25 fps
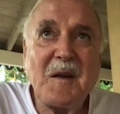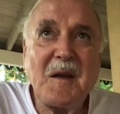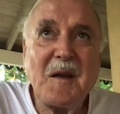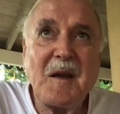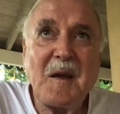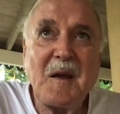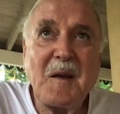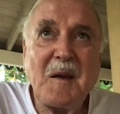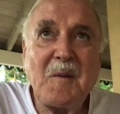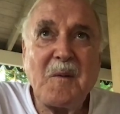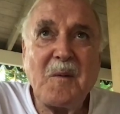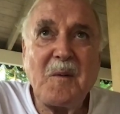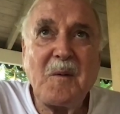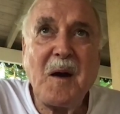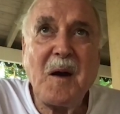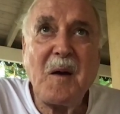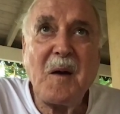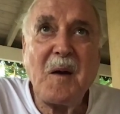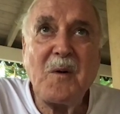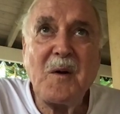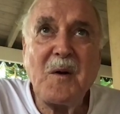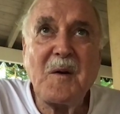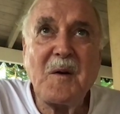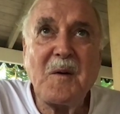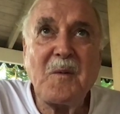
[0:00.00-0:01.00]
and I
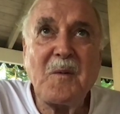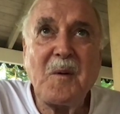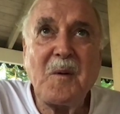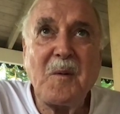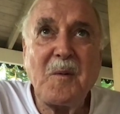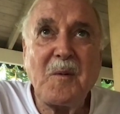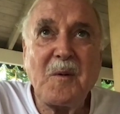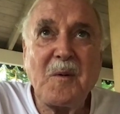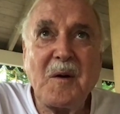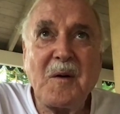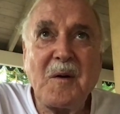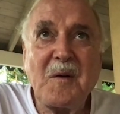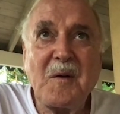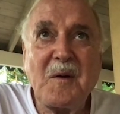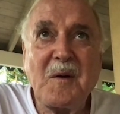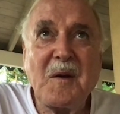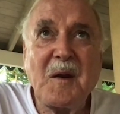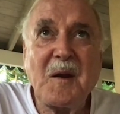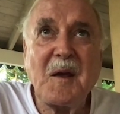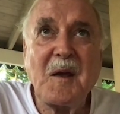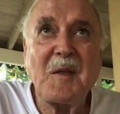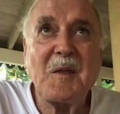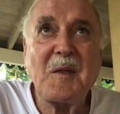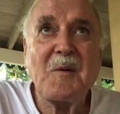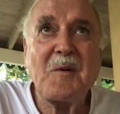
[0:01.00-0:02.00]
wonder where we're going to
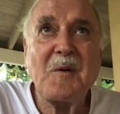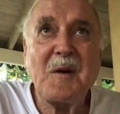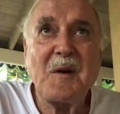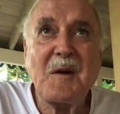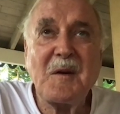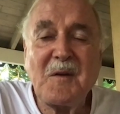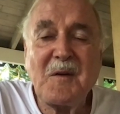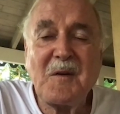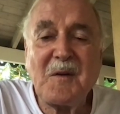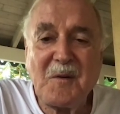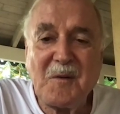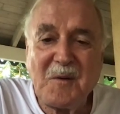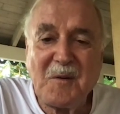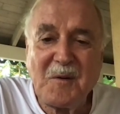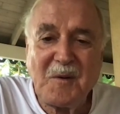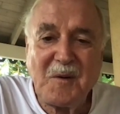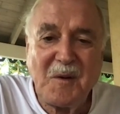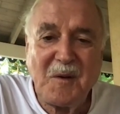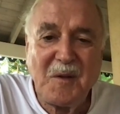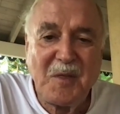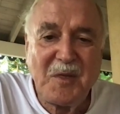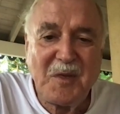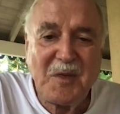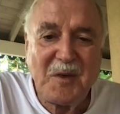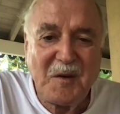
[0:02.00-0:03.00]
take the grandchildren
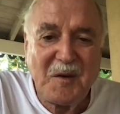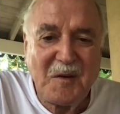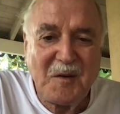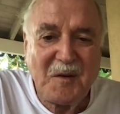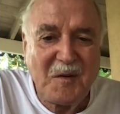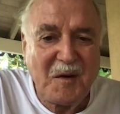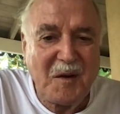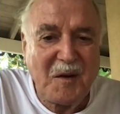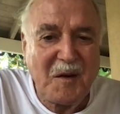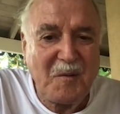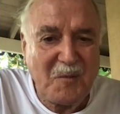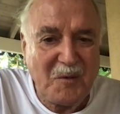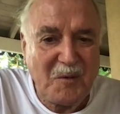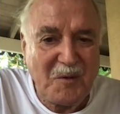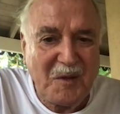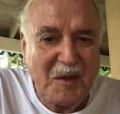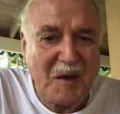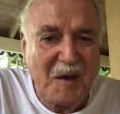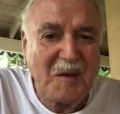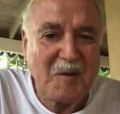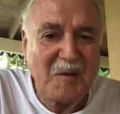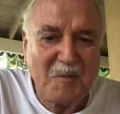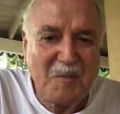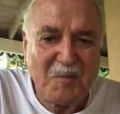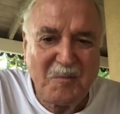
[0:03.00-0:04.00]
on Thursday. Well,
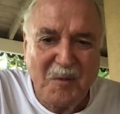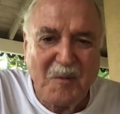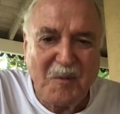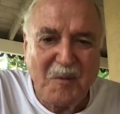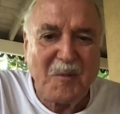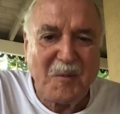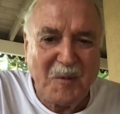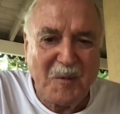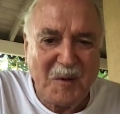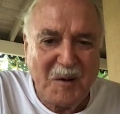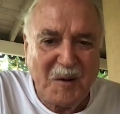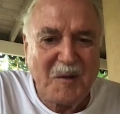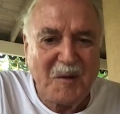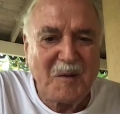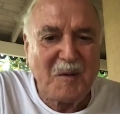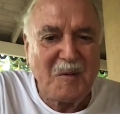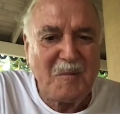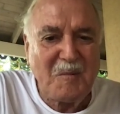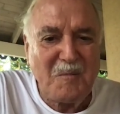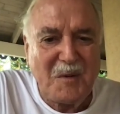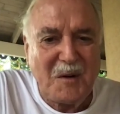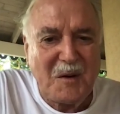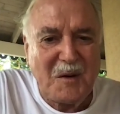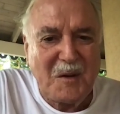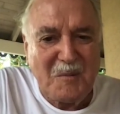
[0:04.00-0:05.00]
that probably
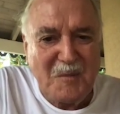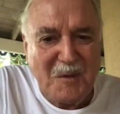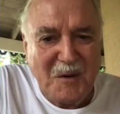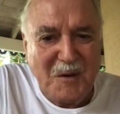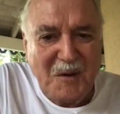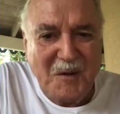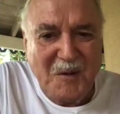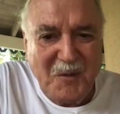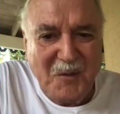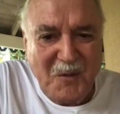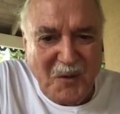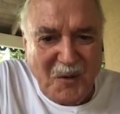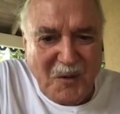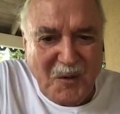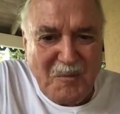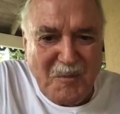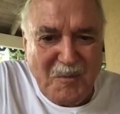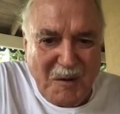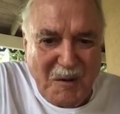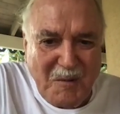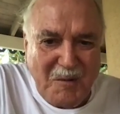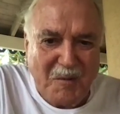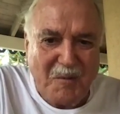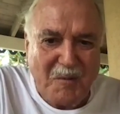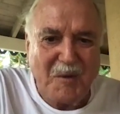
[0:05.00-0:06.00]
doesn't bother most of your
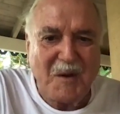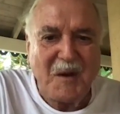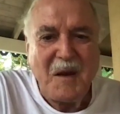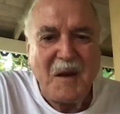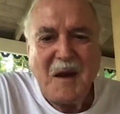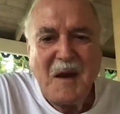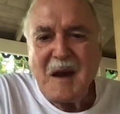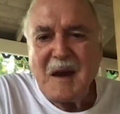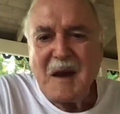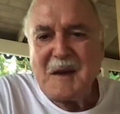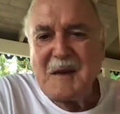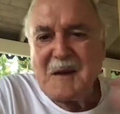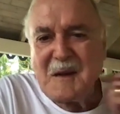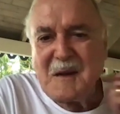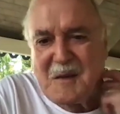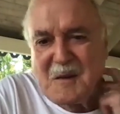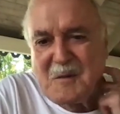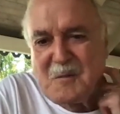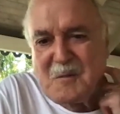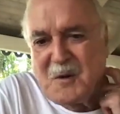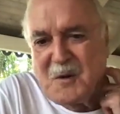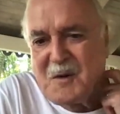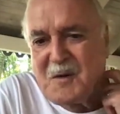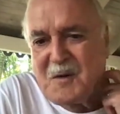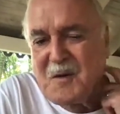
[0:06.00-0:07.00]
people. But in other
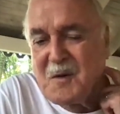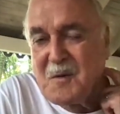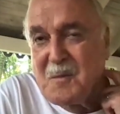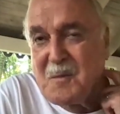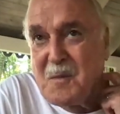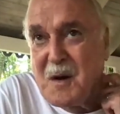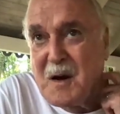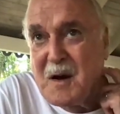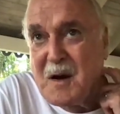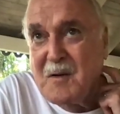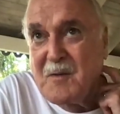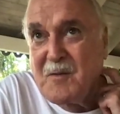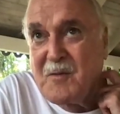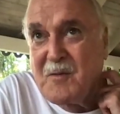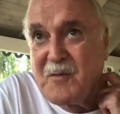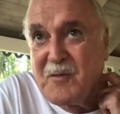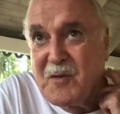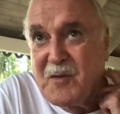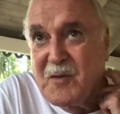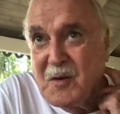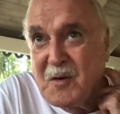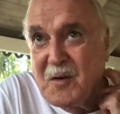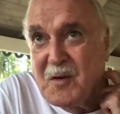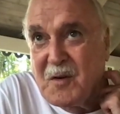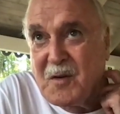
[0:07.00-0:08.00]
words, your mind
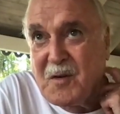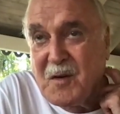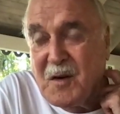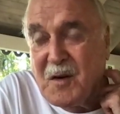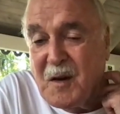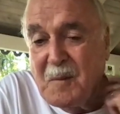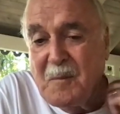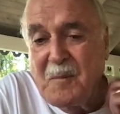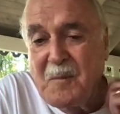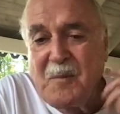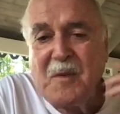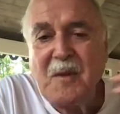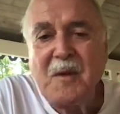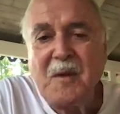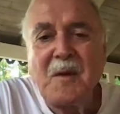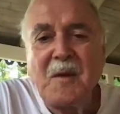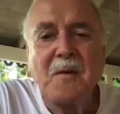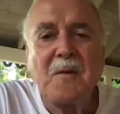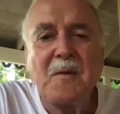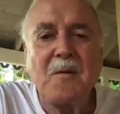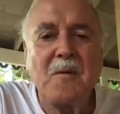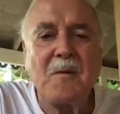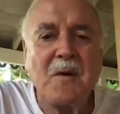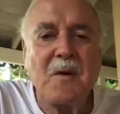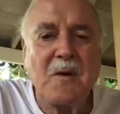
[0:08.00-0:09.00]
fills up
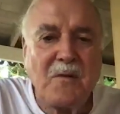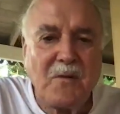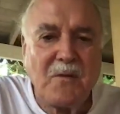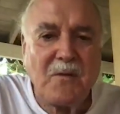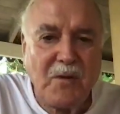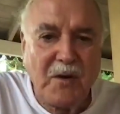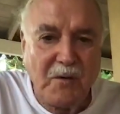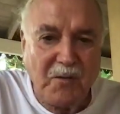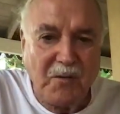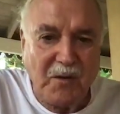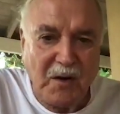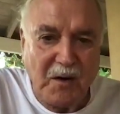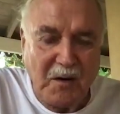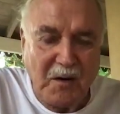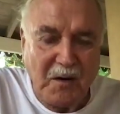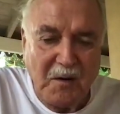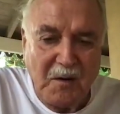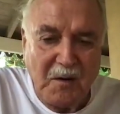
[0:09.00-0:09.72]
with trivia.